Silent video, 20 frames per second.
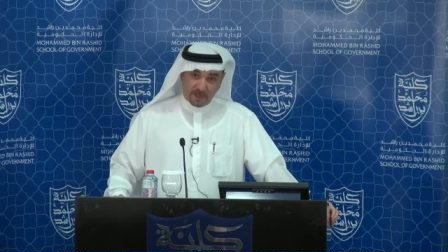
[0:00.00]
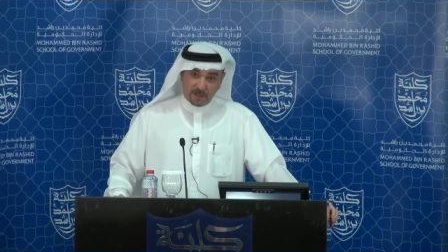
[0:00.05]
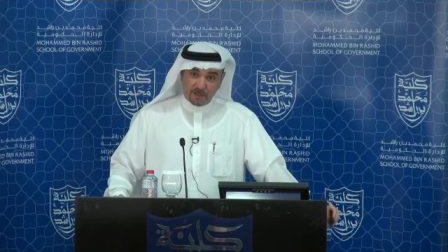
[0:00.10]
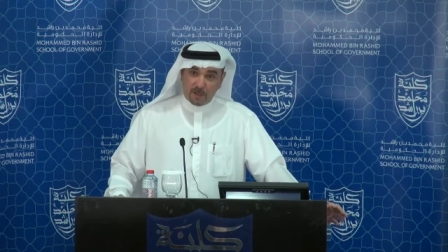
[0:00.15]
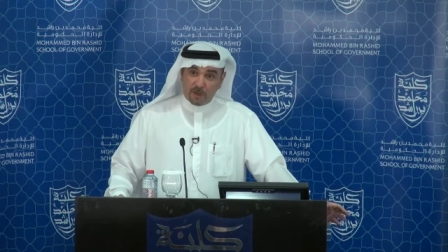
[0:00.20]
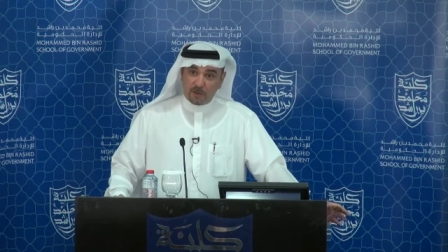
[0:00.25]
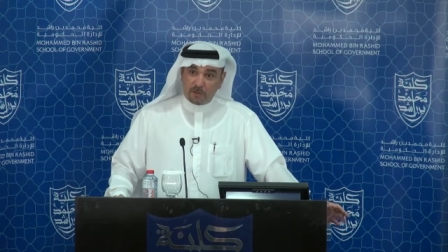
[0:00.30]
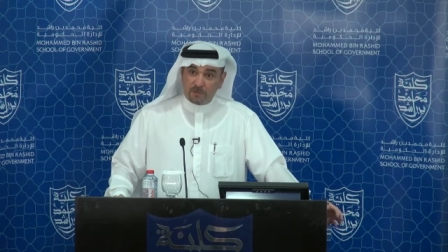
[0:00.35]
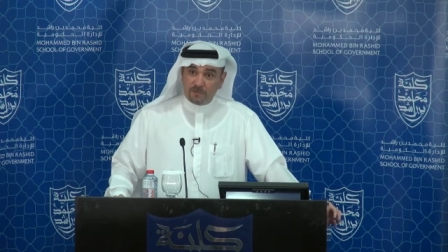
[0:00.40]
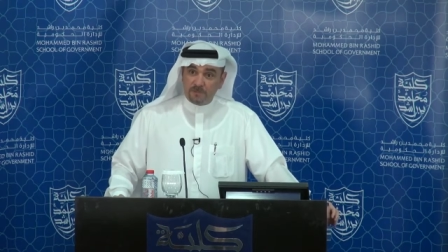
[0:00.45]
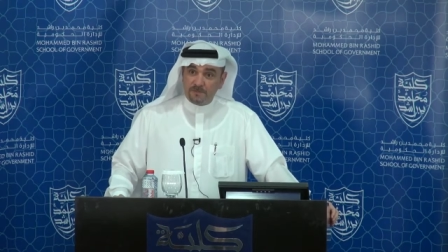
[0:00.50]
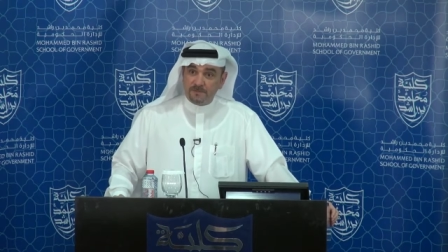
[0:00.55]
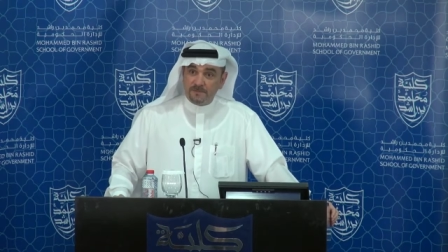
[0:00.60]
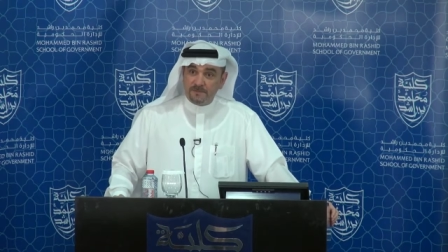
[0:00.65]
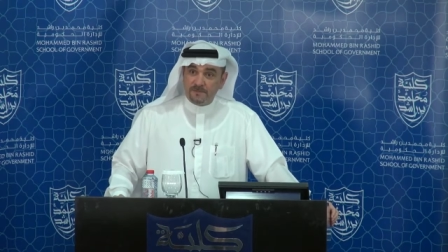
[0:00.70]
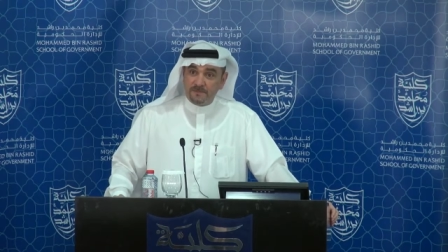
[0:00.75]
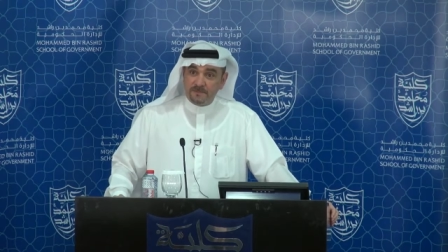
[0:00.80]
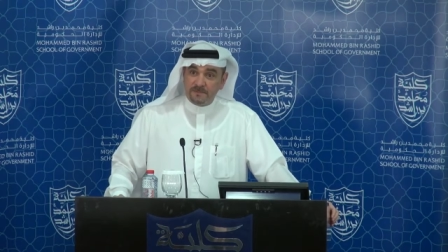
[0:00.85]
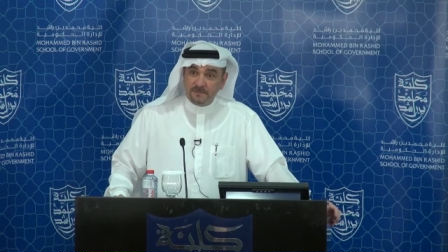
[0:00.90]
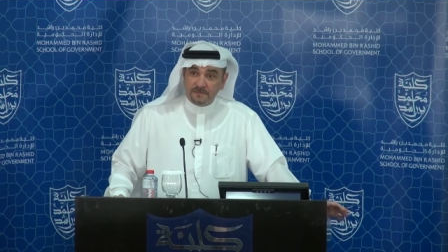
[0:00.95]
No,
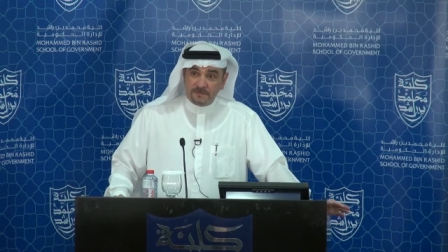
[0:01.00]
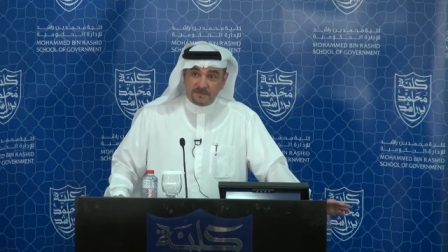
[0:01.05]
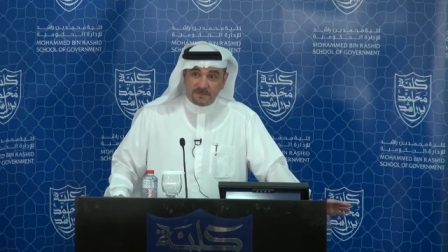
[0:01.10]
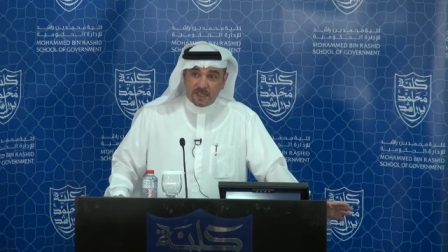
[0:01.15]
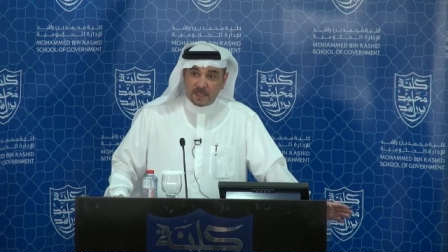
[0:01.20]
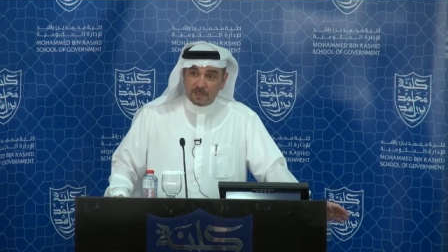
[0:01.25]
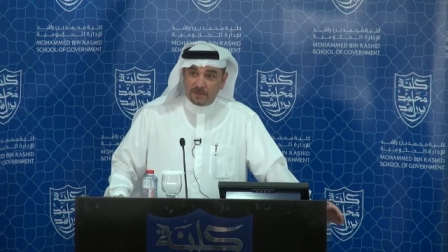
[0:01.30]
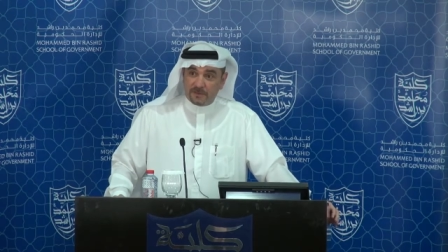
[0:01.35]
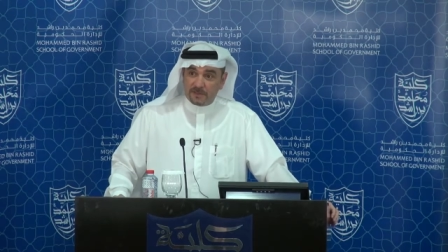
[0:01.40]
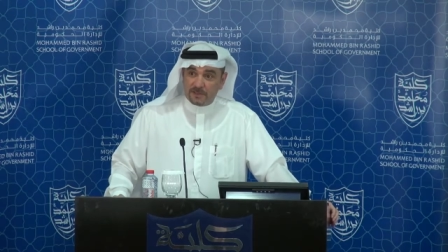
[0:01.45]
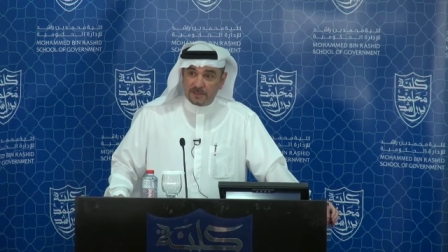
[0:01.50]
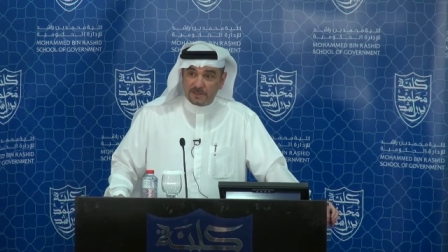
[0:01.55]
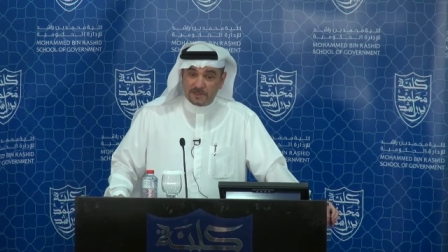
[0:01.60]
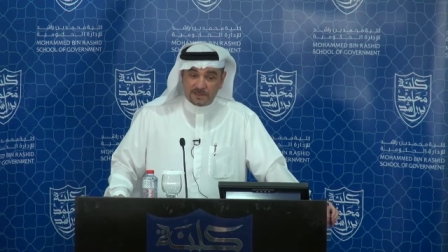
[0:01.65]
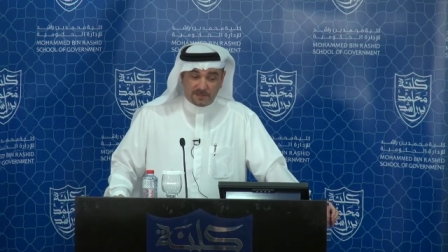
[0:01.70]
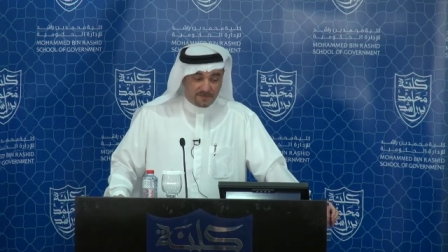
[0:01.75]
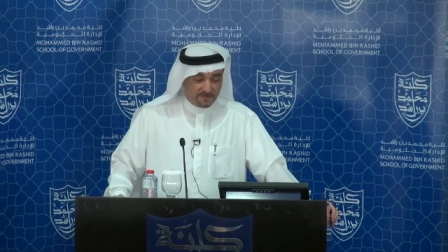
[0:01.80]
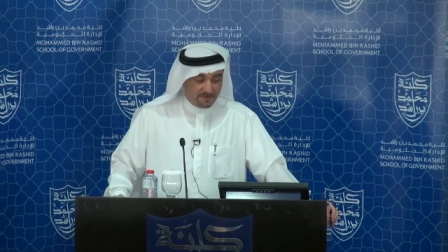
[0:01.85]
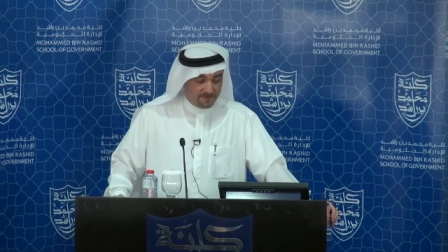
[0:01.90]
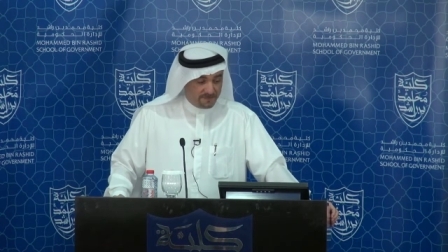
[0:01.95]
none of
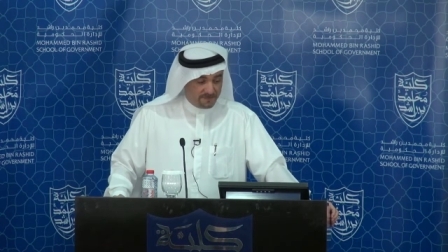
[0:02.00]
this.